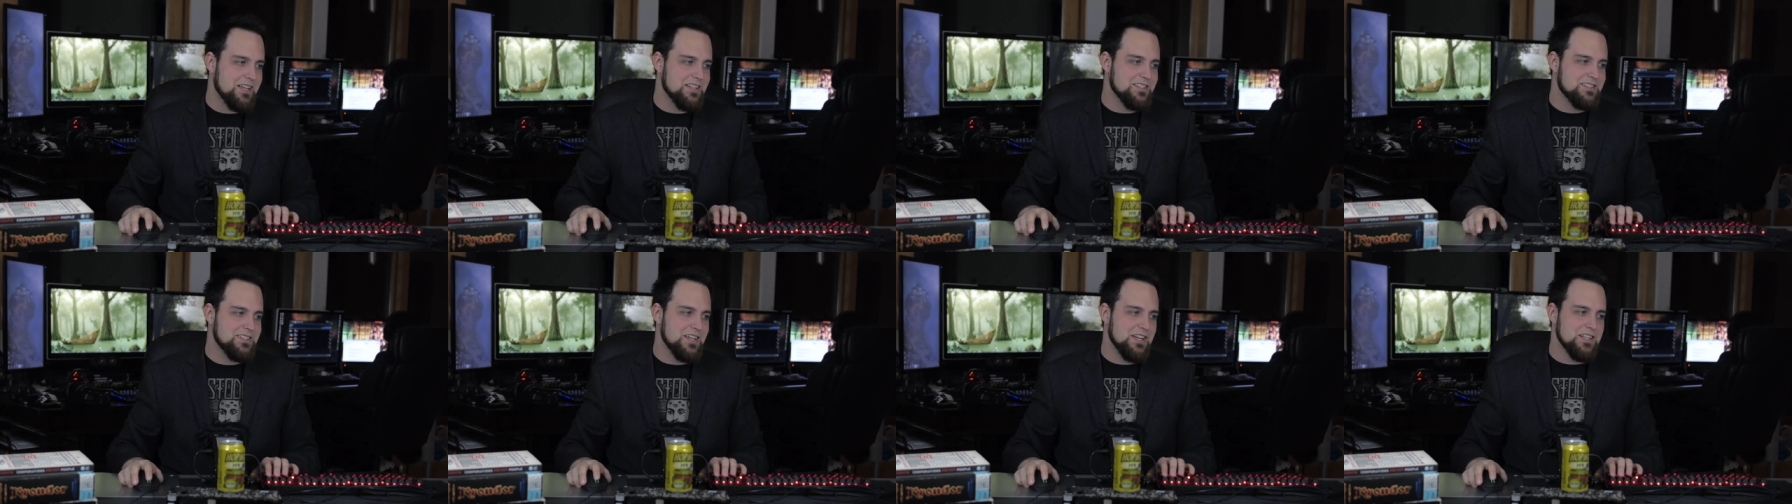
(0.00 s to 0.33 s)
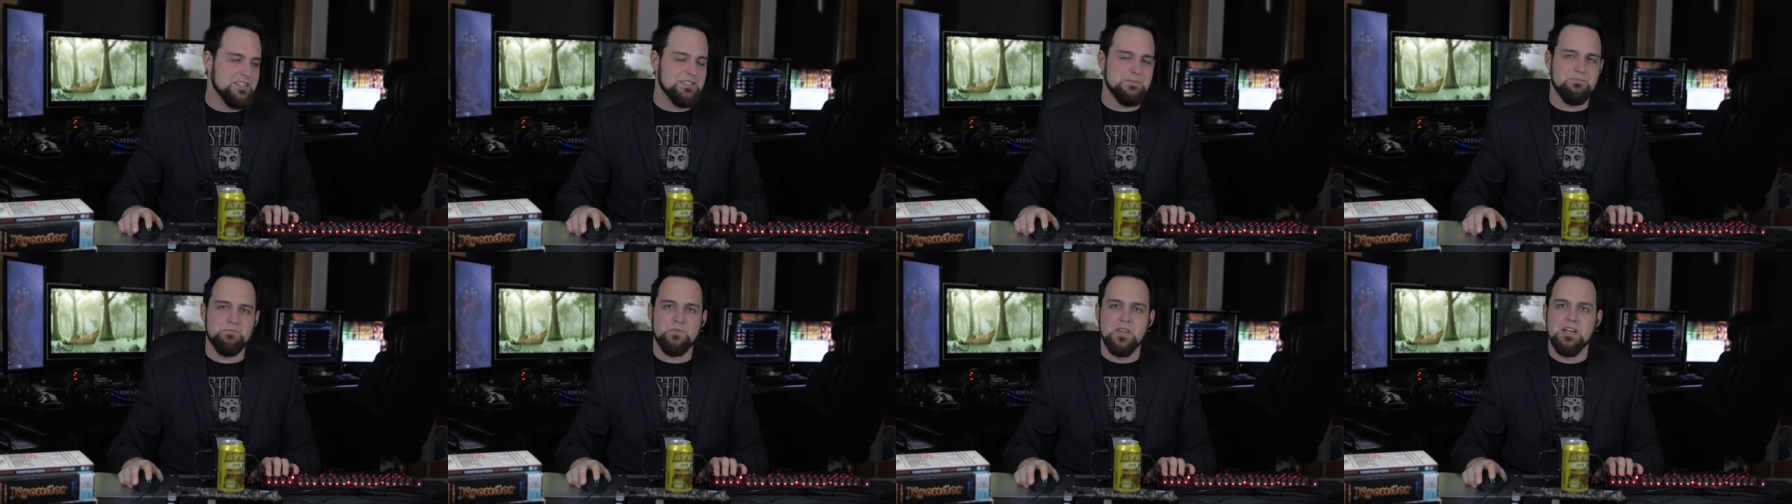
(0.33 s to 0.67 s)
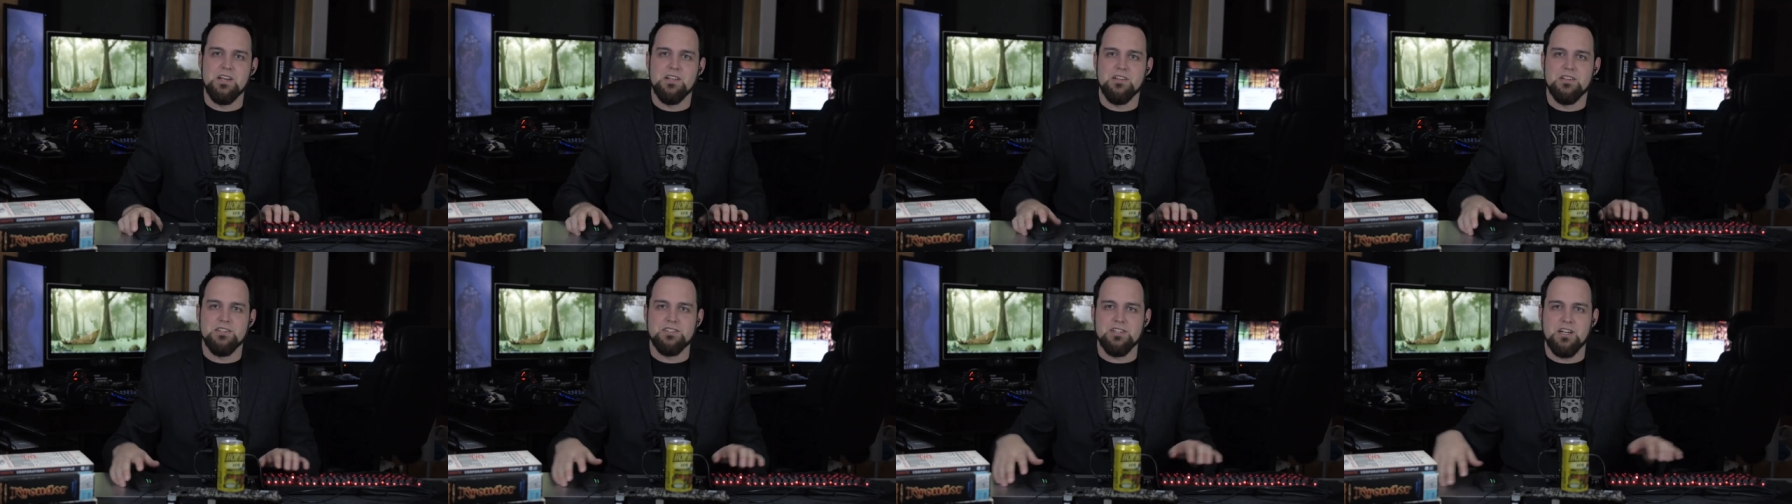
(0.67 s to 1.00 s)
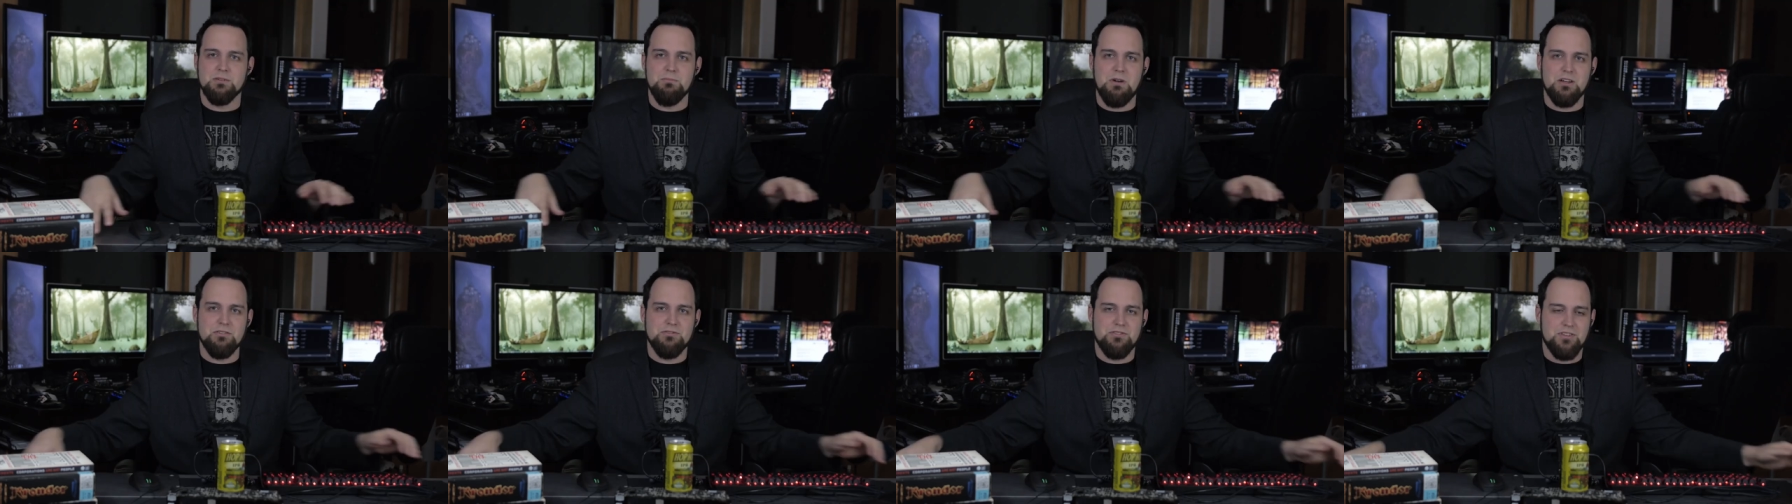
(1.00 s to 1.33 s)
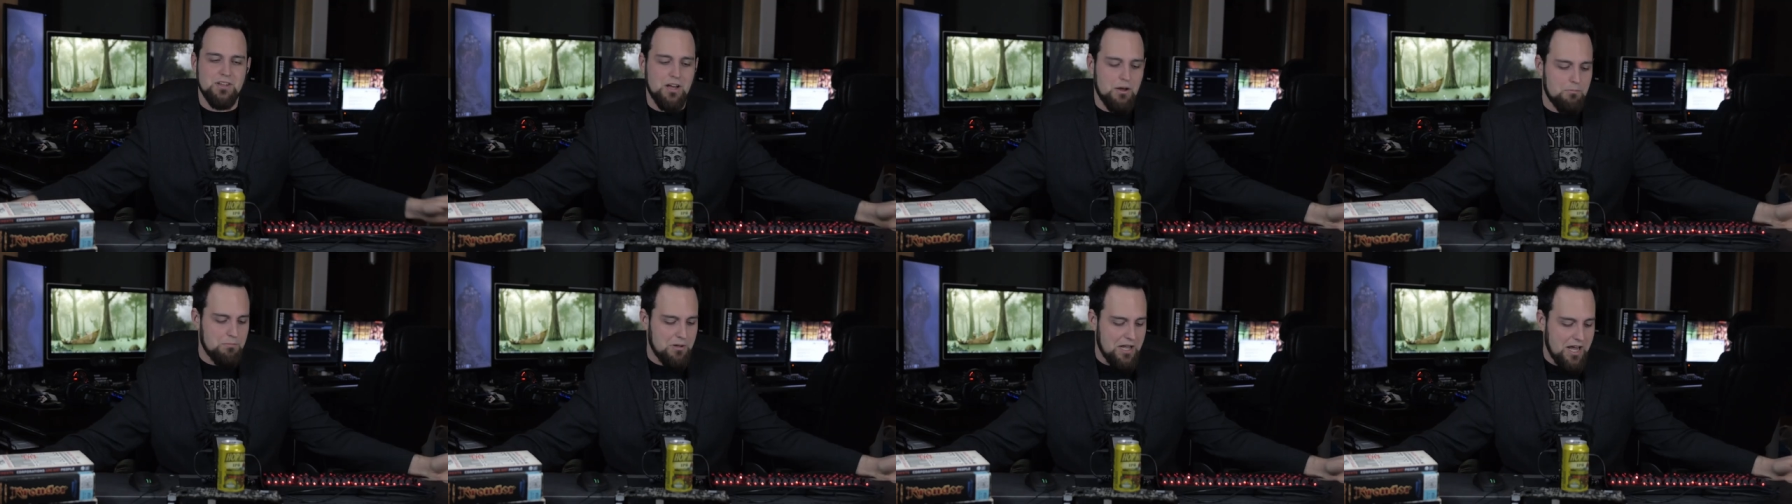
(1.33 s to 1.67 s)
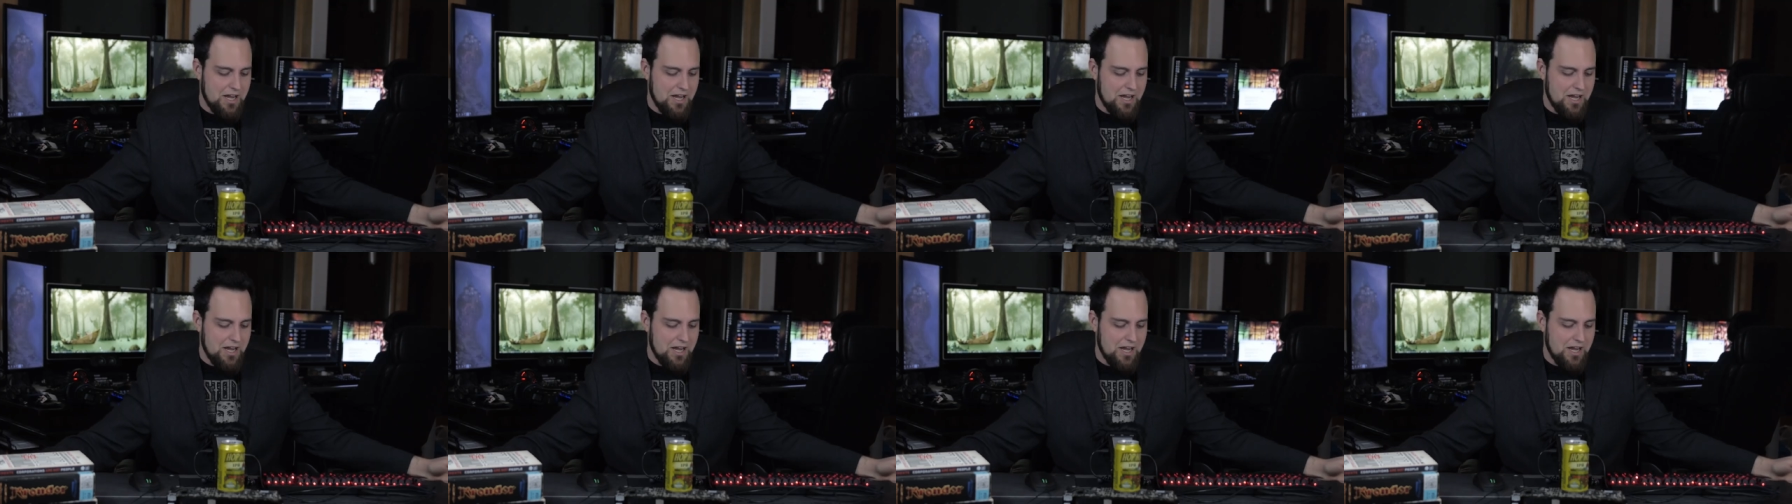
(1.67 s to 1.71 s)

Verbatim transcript: making sense. Let's talk about uh,